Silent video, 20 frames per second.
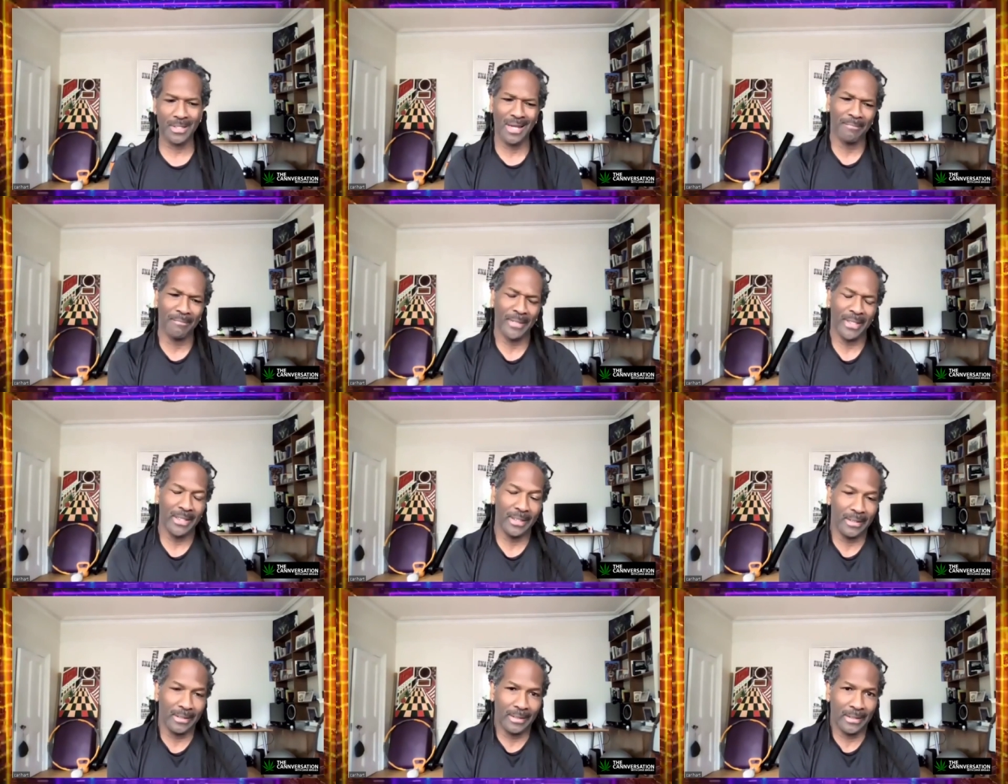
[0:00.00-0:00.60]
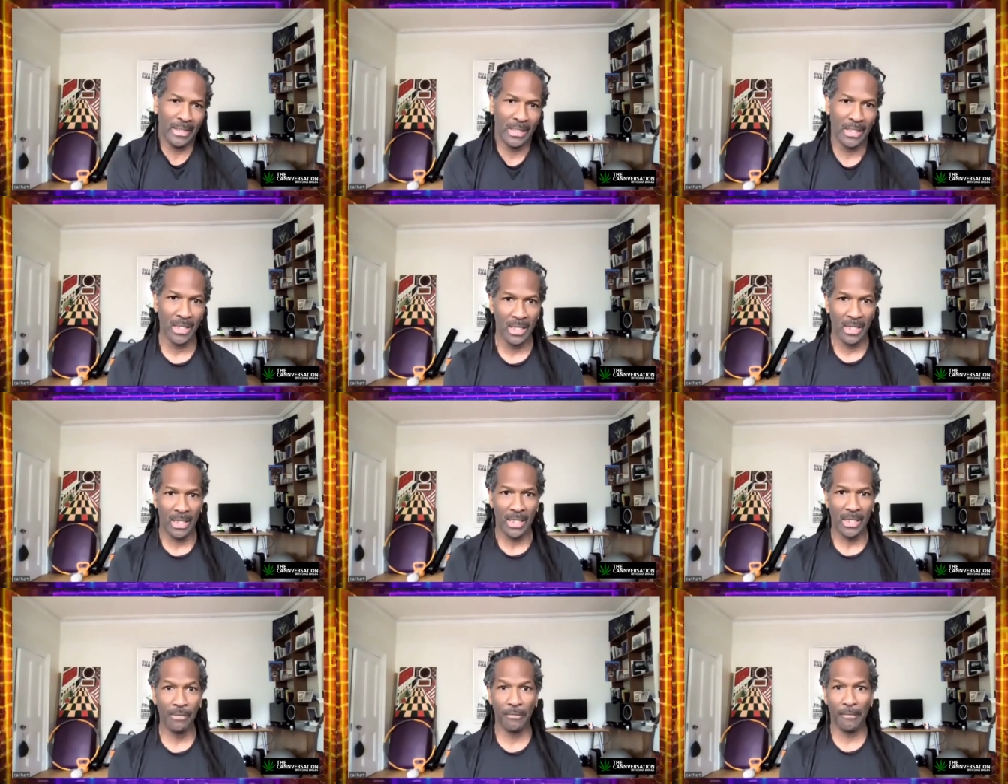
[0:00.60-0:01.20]
I mean,
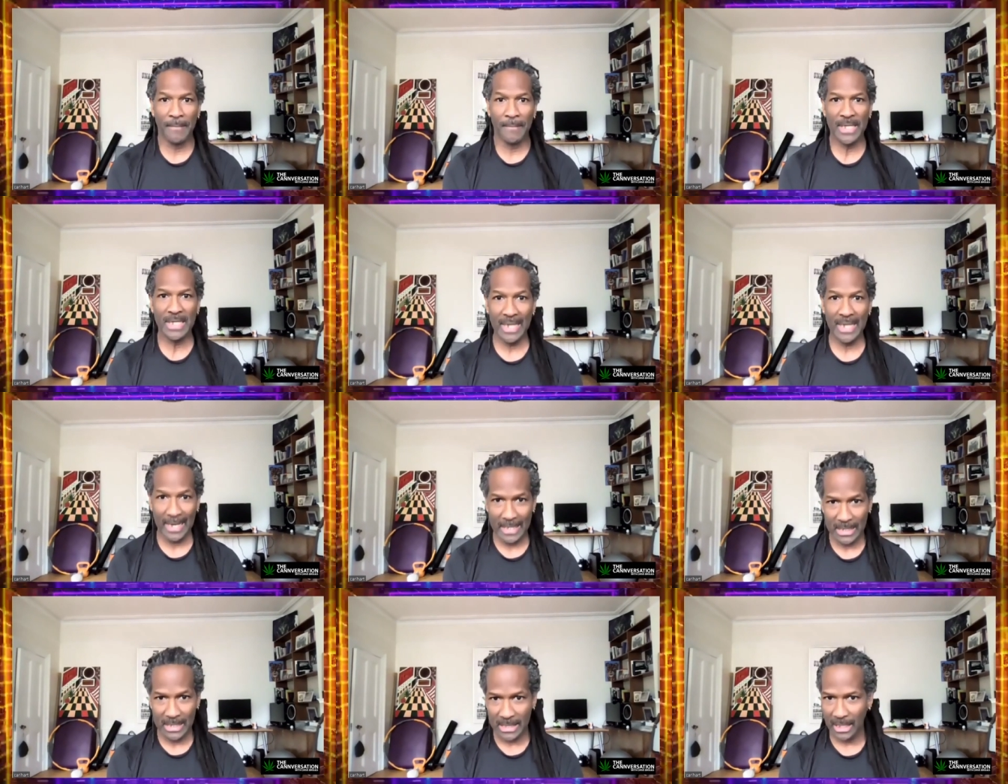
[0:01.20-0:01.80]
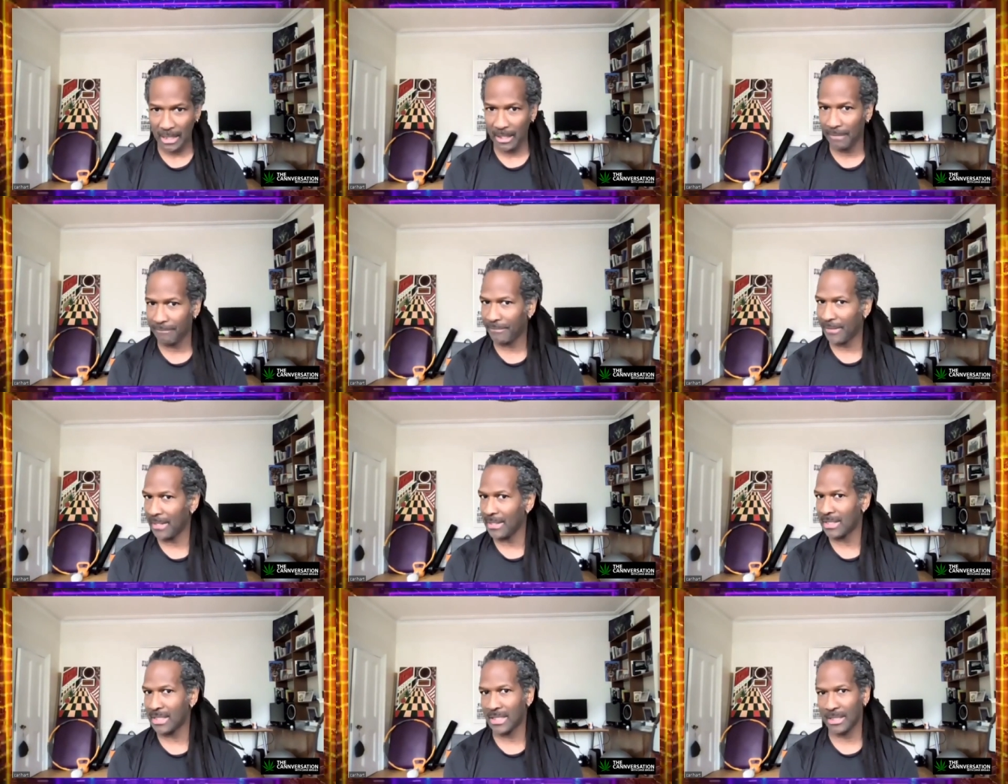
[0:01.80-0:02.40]
it would be nice if
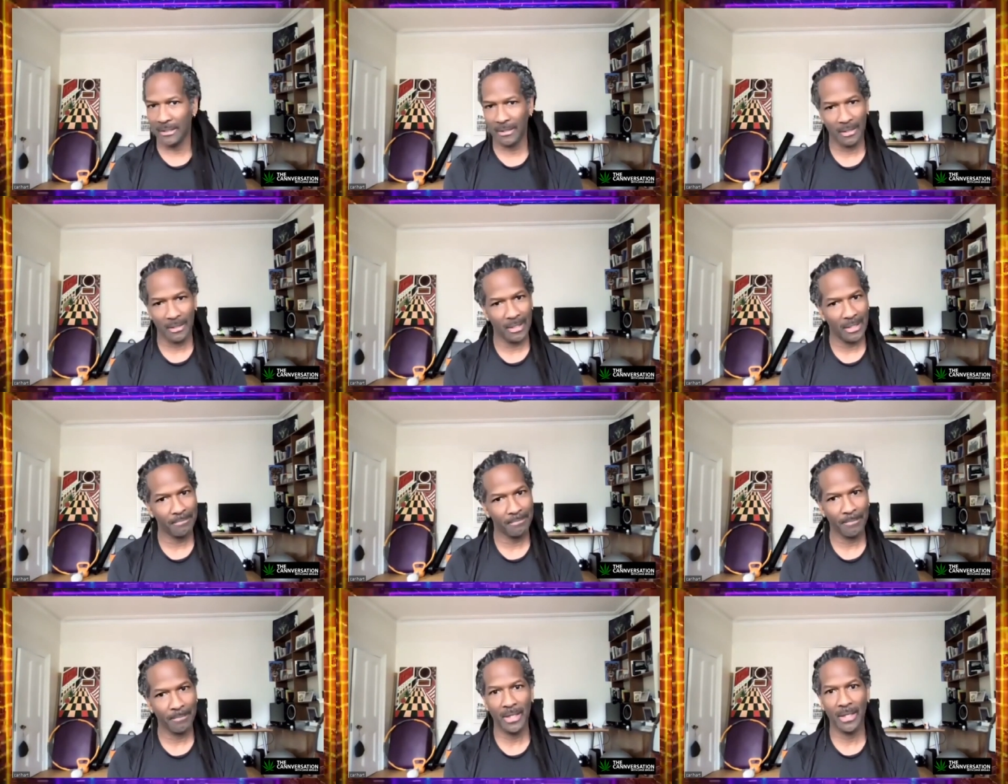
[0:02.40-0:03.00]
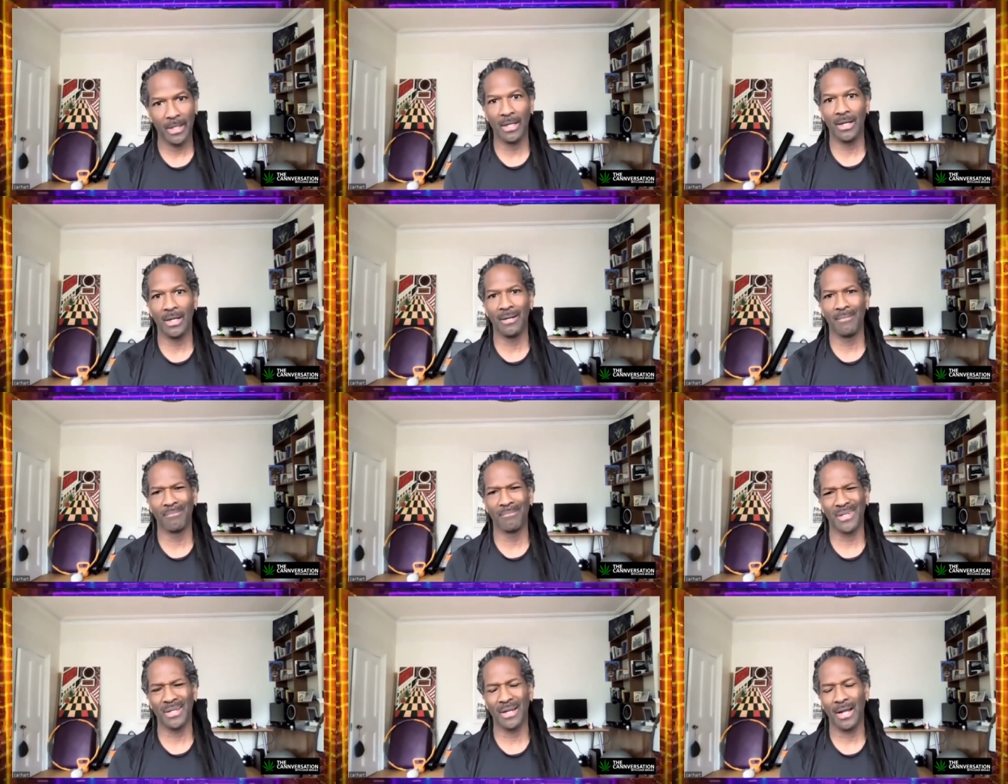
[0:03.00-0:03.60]
they stood up, uh,
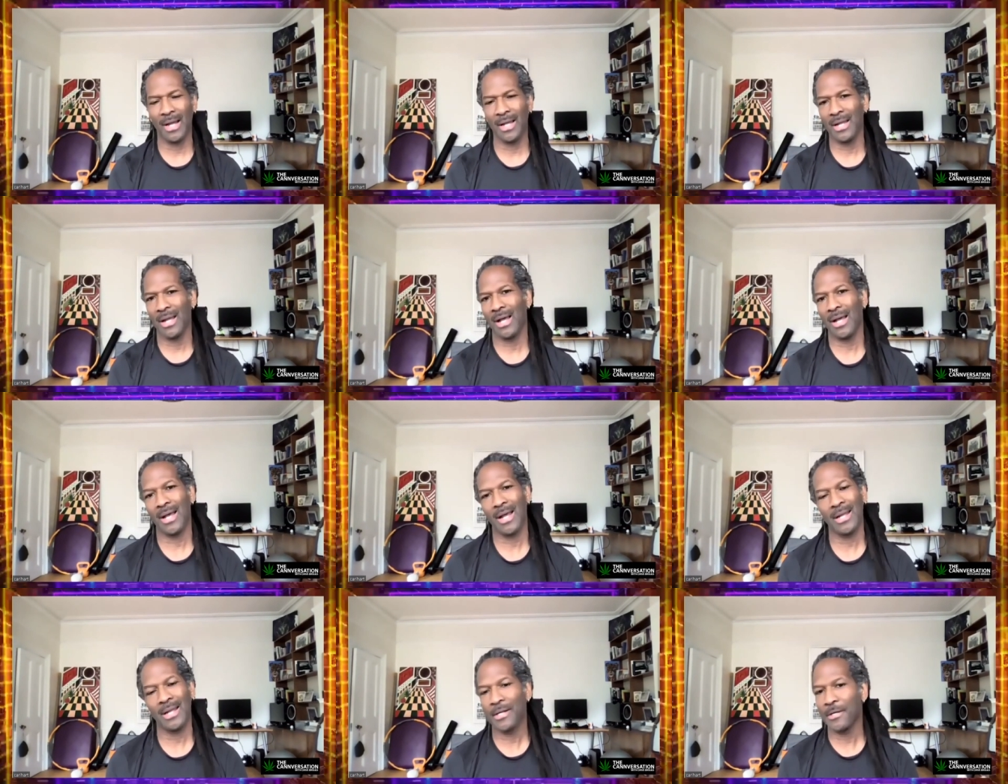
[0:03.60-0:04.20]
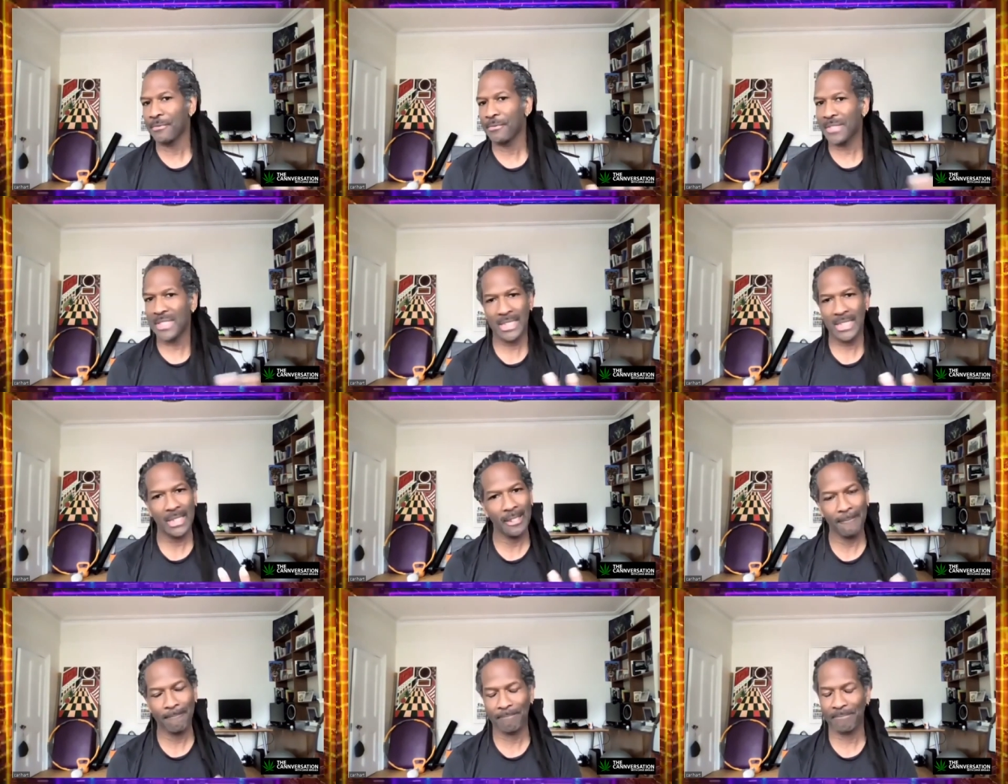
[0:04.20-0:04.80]
but I, I don't
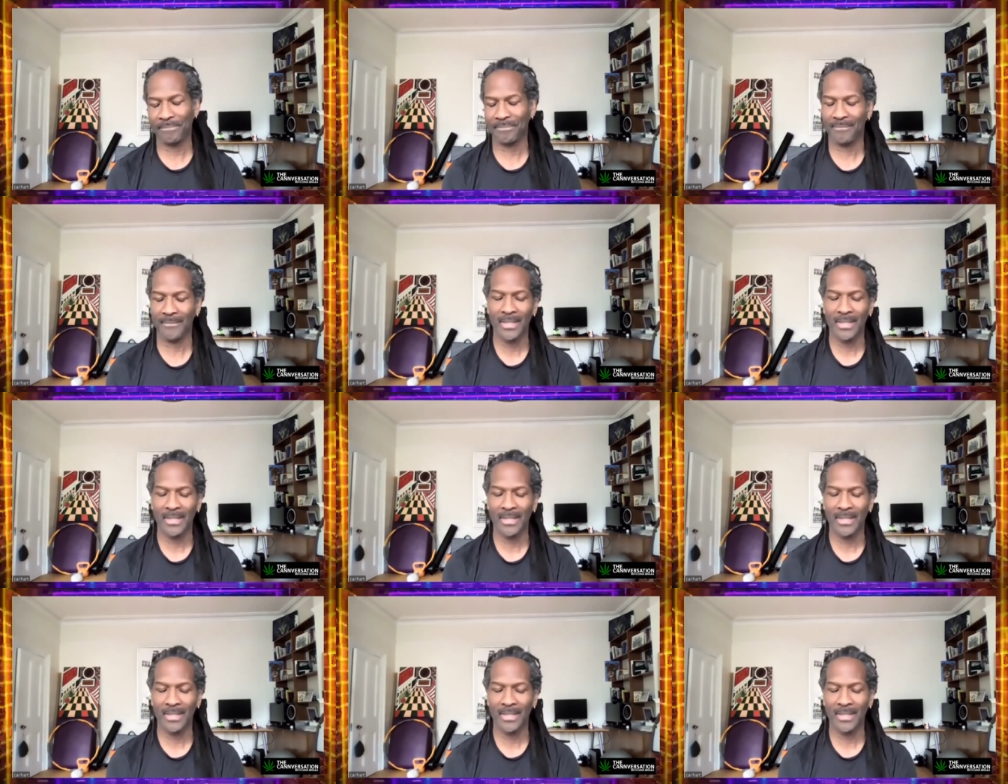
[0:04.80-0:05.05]
see